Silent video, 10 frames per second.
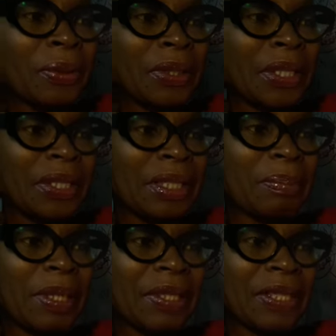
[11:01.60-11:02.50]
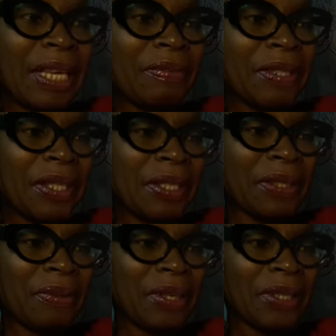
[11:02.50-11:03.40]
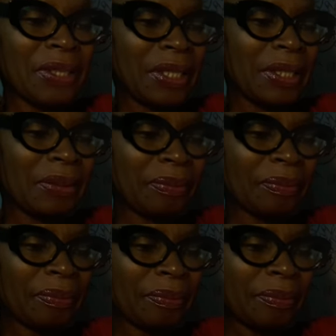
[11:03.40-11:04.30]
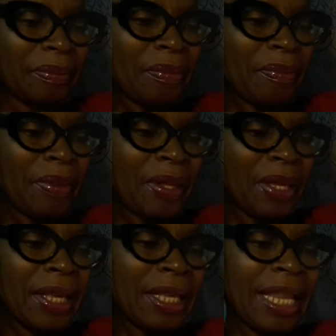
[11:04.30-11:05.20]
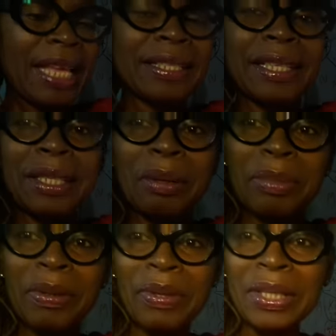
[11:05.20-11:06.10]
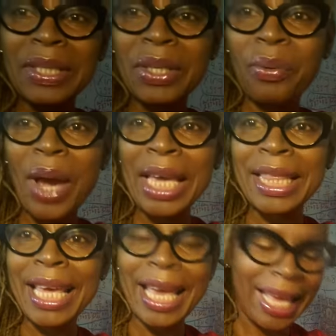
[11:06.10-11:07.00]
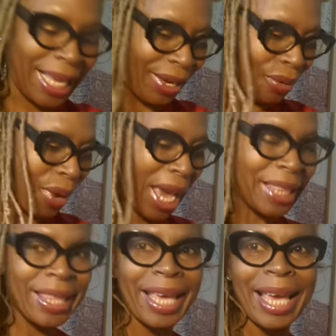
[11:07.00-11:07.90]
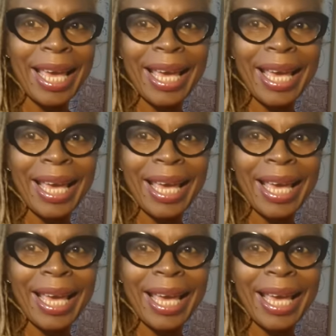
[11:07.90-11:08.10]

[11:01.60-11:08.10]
6 plus 7 is 13. That's the number 13 right there, right there.